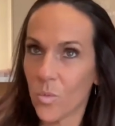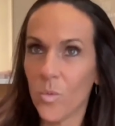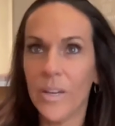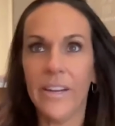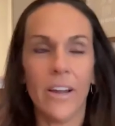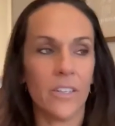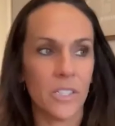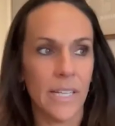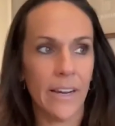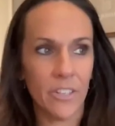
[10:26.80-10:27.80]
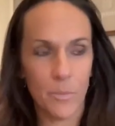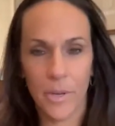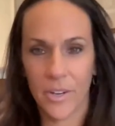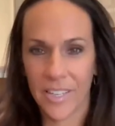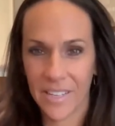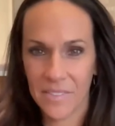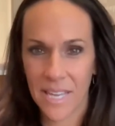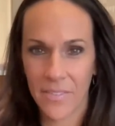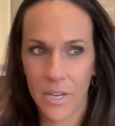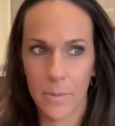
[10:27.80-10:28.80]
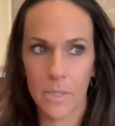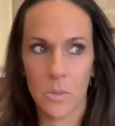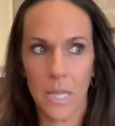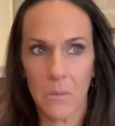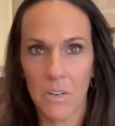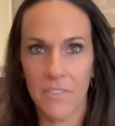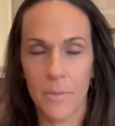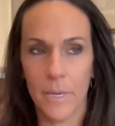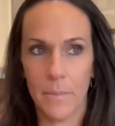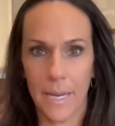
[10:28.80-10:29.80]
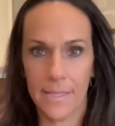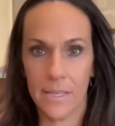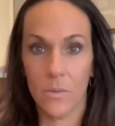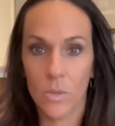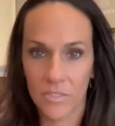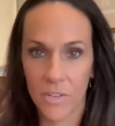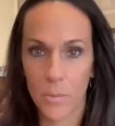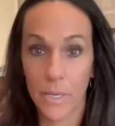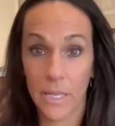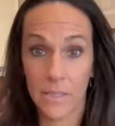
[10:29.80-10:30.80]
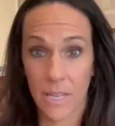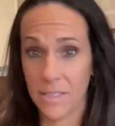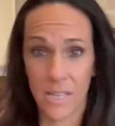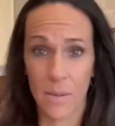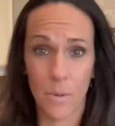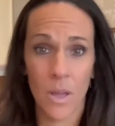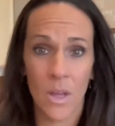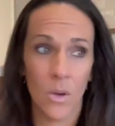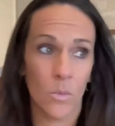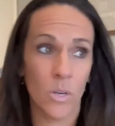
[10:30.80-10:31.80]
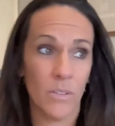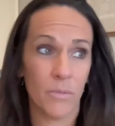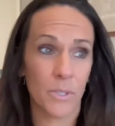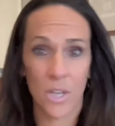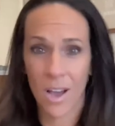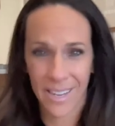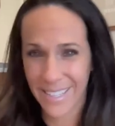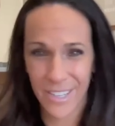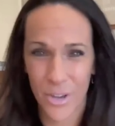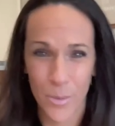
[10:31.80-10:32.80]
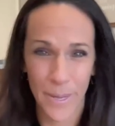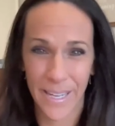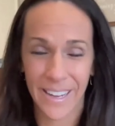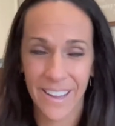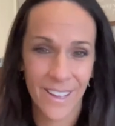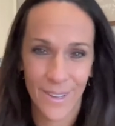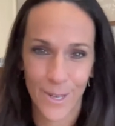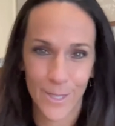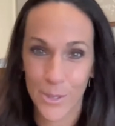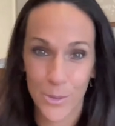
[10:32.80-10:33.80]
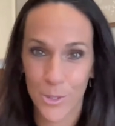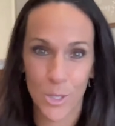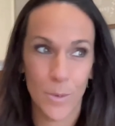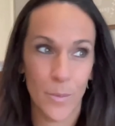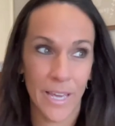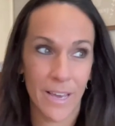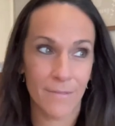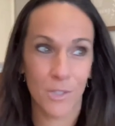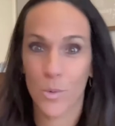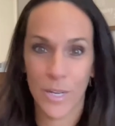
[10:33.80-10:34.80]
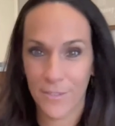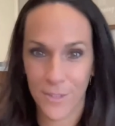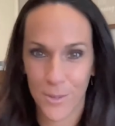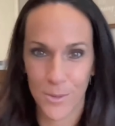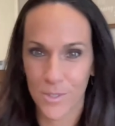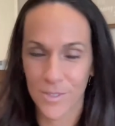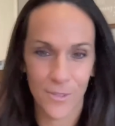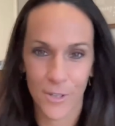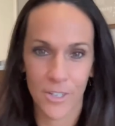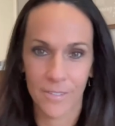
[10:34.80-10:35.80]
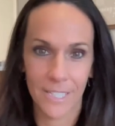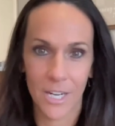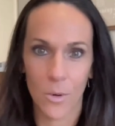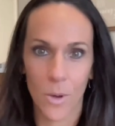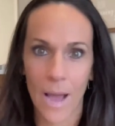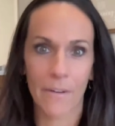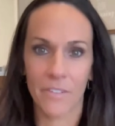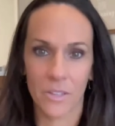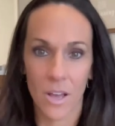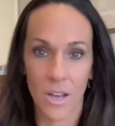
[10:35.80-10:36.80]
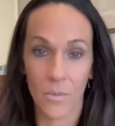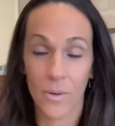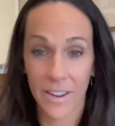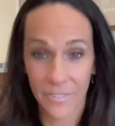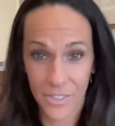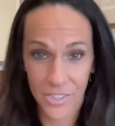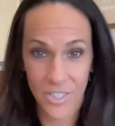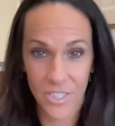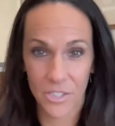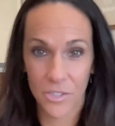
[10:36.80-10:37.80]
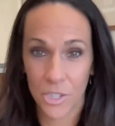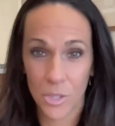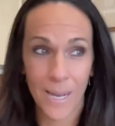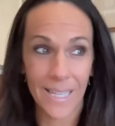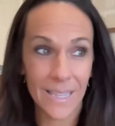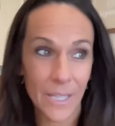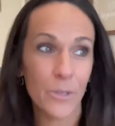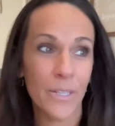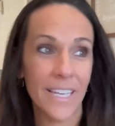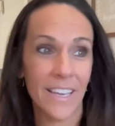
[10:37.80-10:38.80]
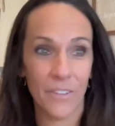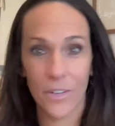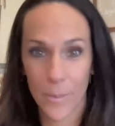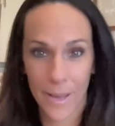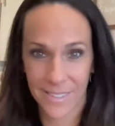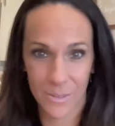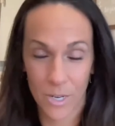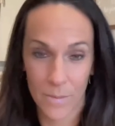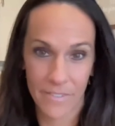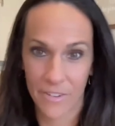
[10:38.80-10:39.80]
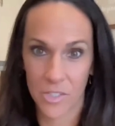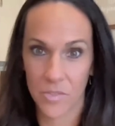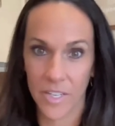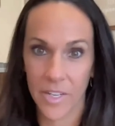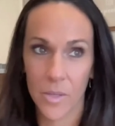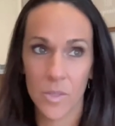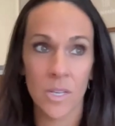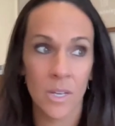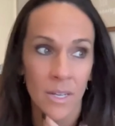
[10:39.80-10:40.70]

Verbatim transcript: we are scared to put our gifts out there because we're like, what if nobody buys it? What if nobody signs up? What if we're talking to nobody on YouTube and we have 20 views for, you know, however long? When I first started YouTube, I literally, if you go back to one of my first videos,